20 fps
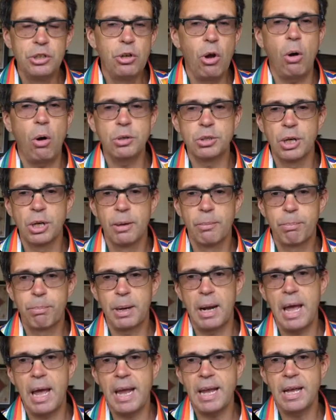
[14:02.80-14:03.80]
not
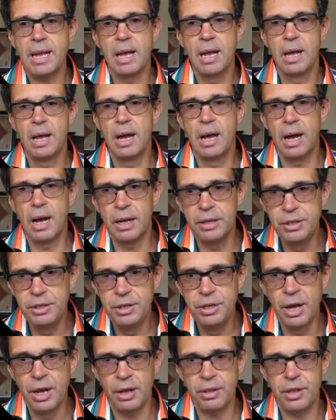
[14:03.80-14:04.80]
play
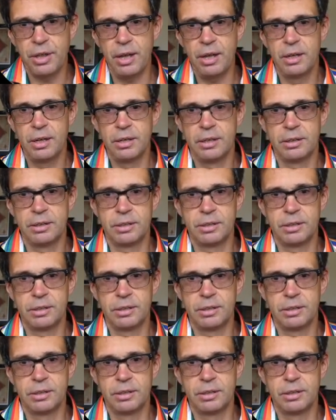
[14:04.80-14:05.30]
another